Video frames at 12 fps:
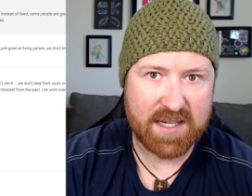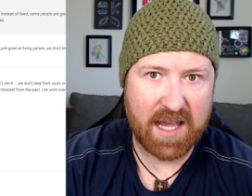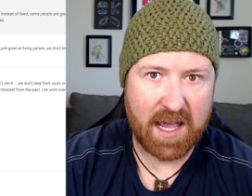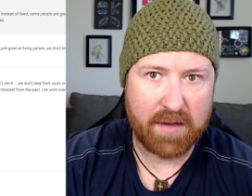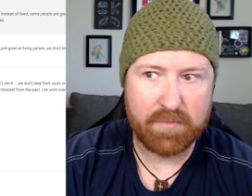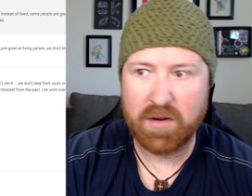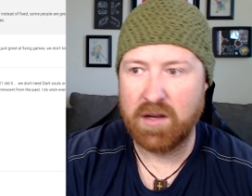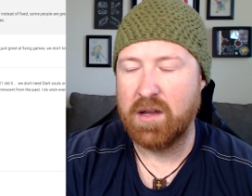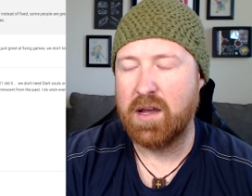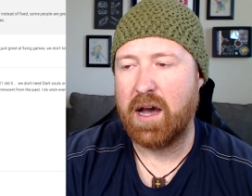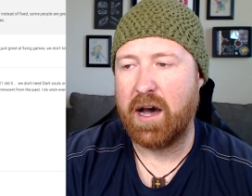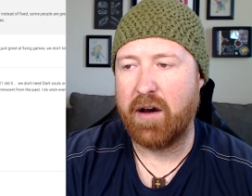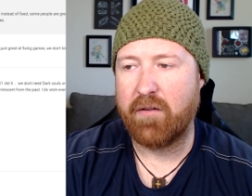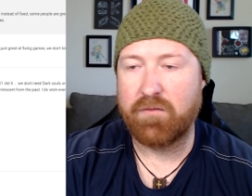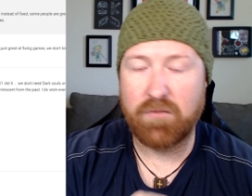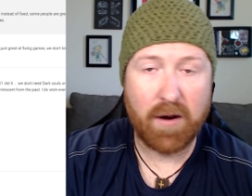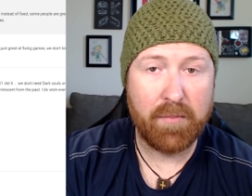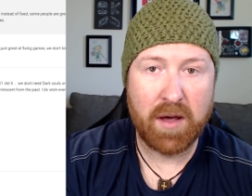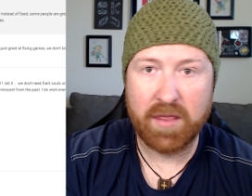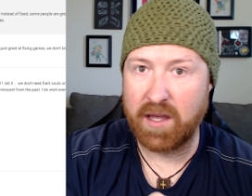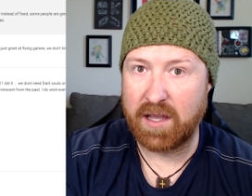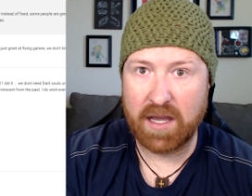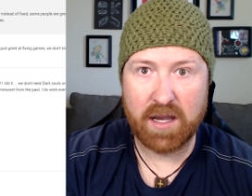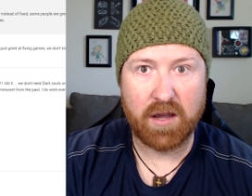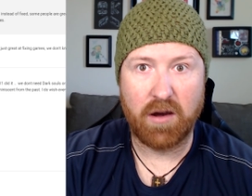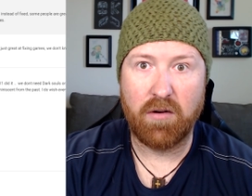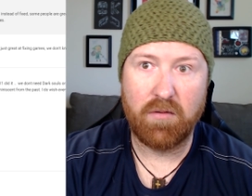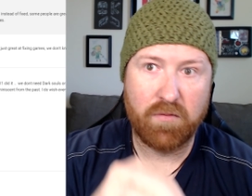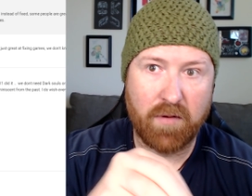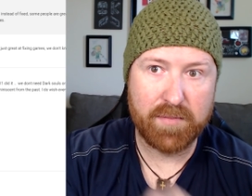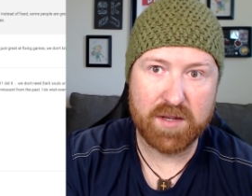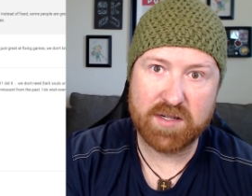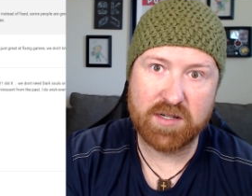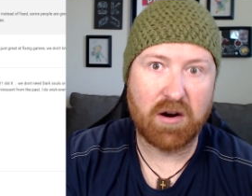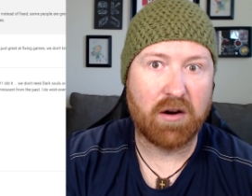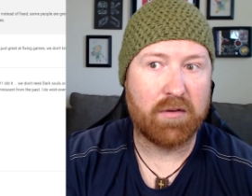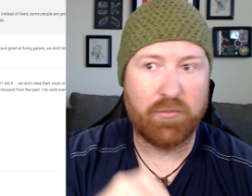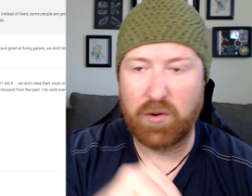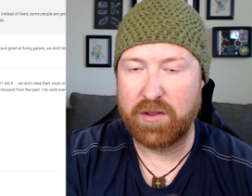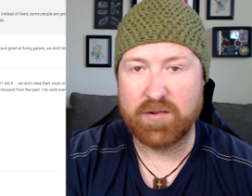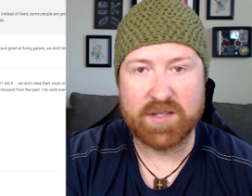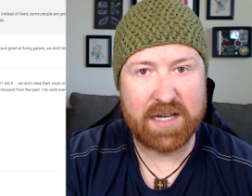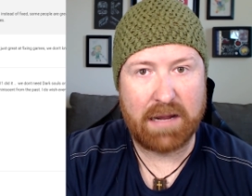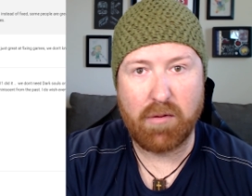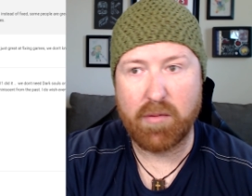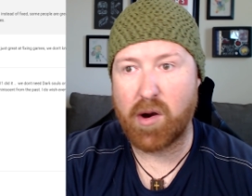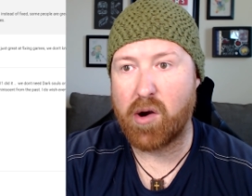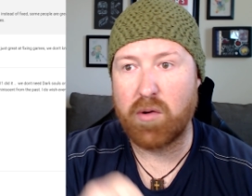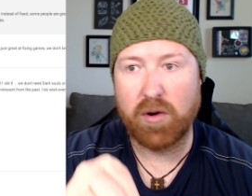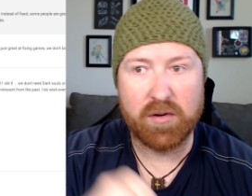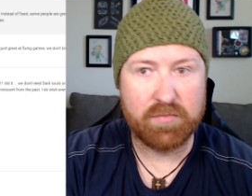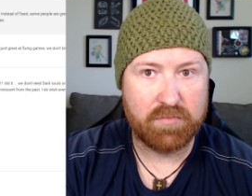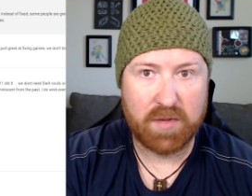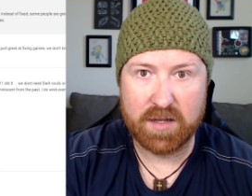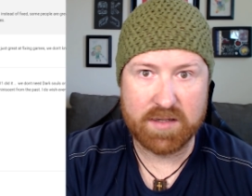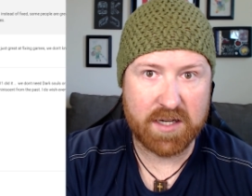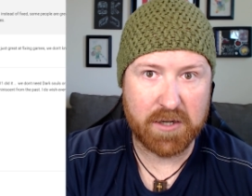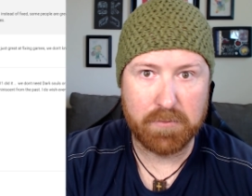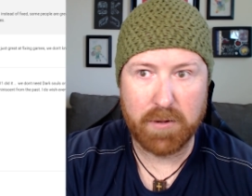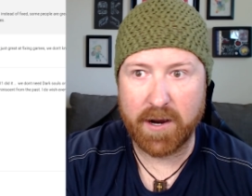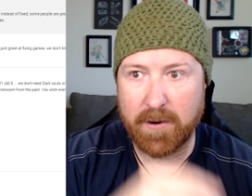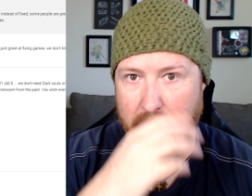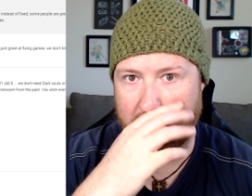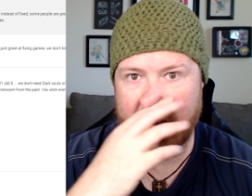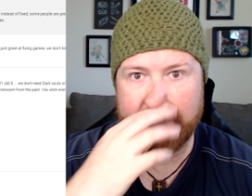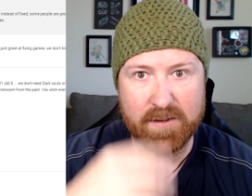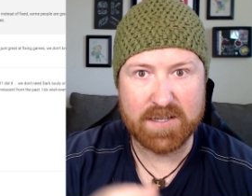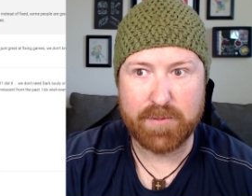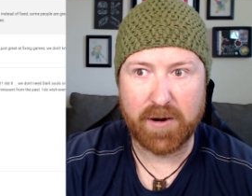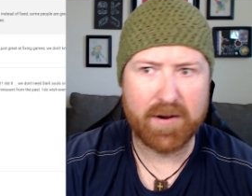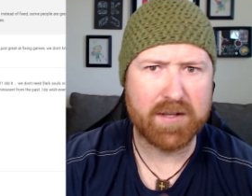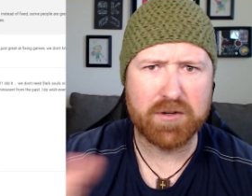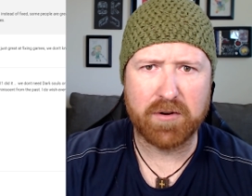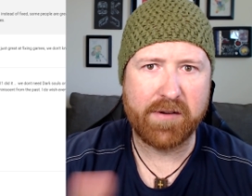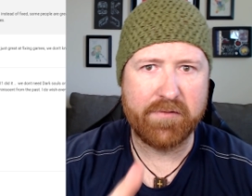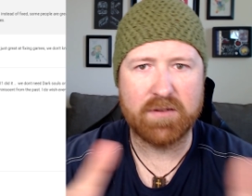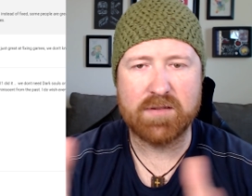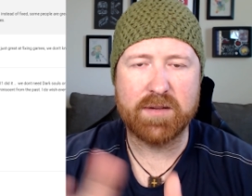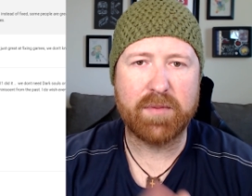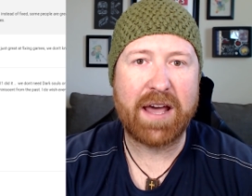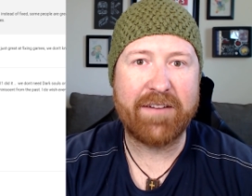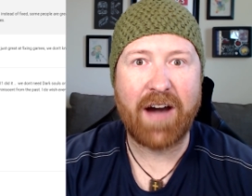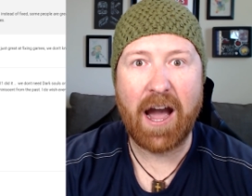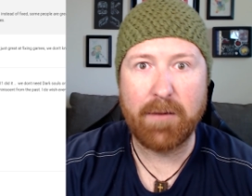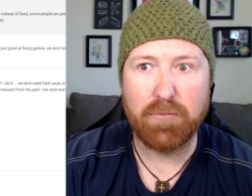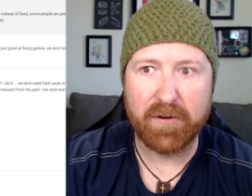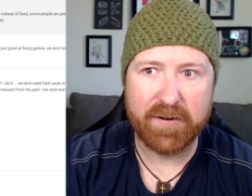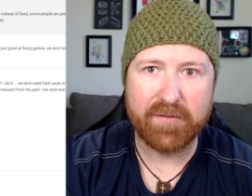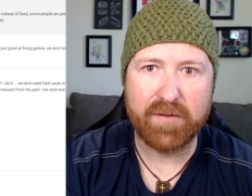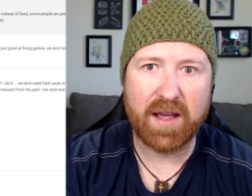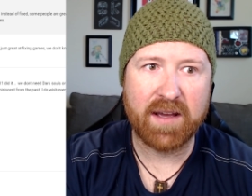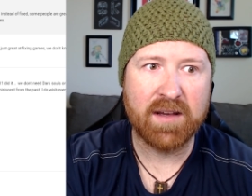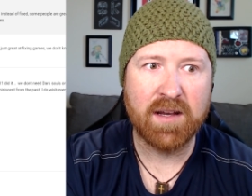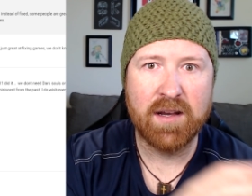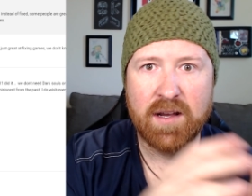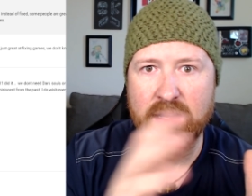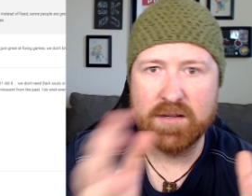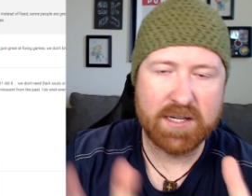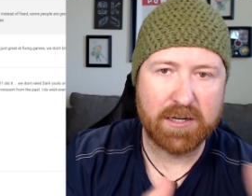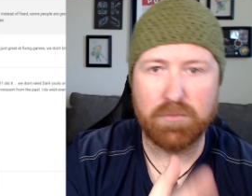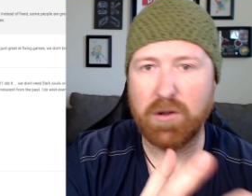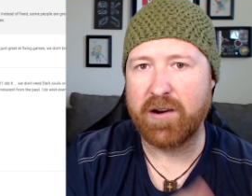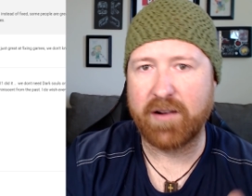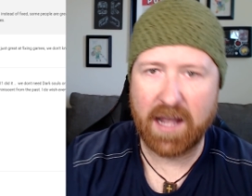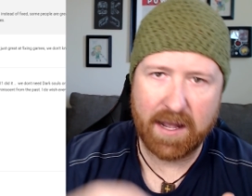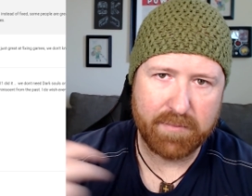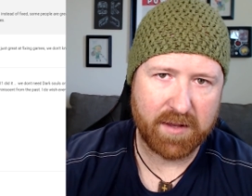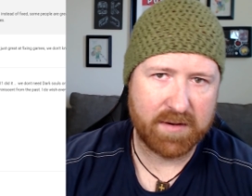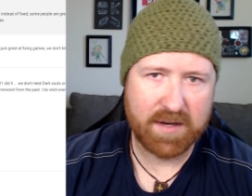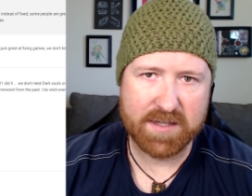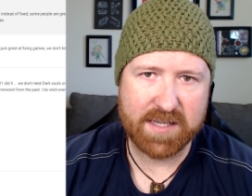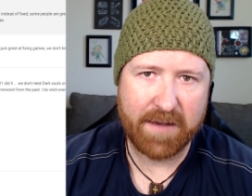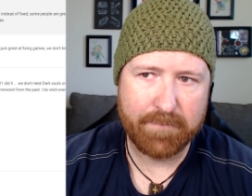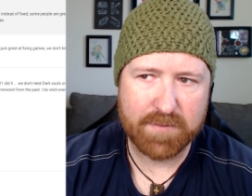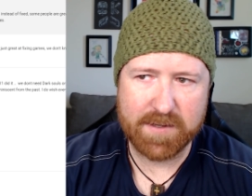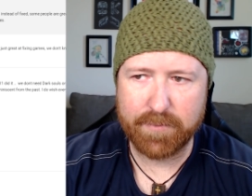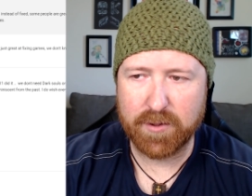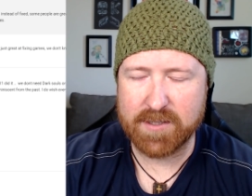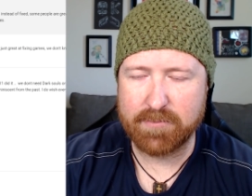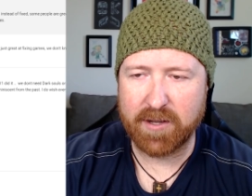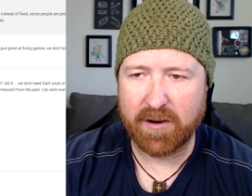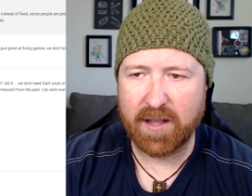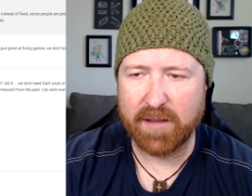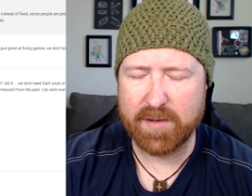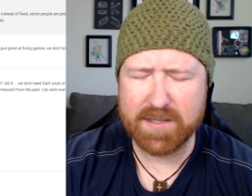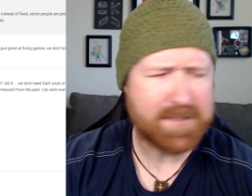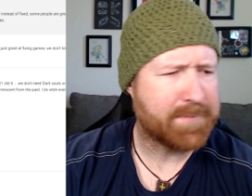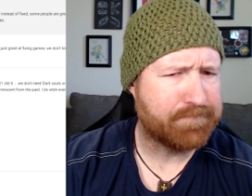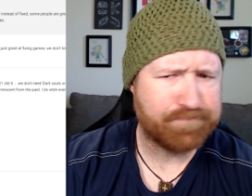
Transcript: game uh, from the get-go, from the start, whether it's an MMO or you know, single-player kind of experience, or even some kind of hybrid of a single-player game that does have some multiplayer elements.